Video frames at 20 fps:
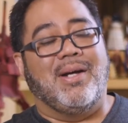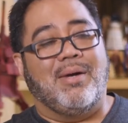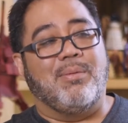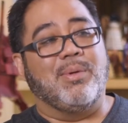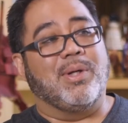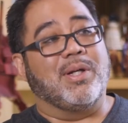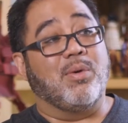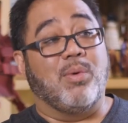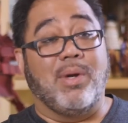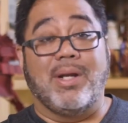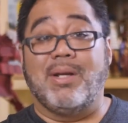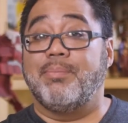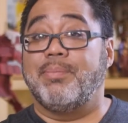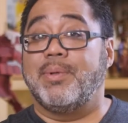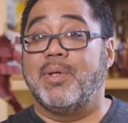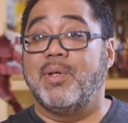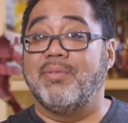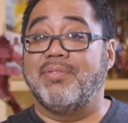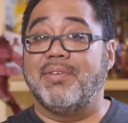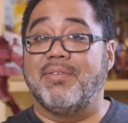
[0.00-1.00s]
I want to create a
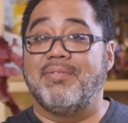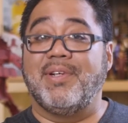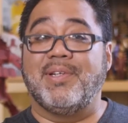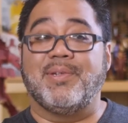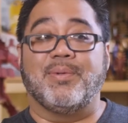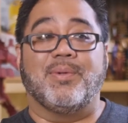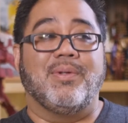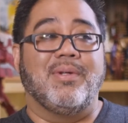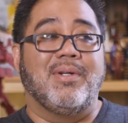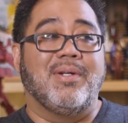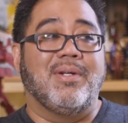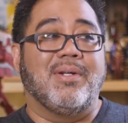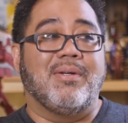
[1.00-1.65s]
beautiful visual